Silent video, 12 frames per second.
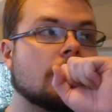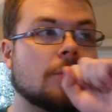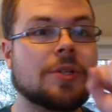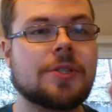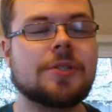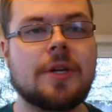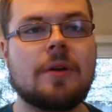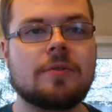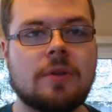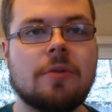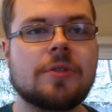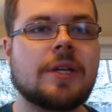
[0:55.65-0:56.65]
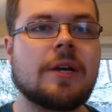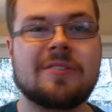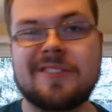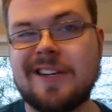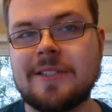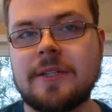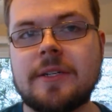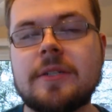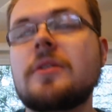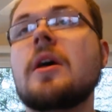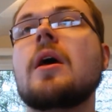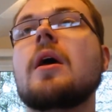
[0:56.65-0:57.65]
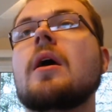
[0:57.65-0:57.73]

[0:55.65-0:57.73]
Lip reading: which, low standards as it is,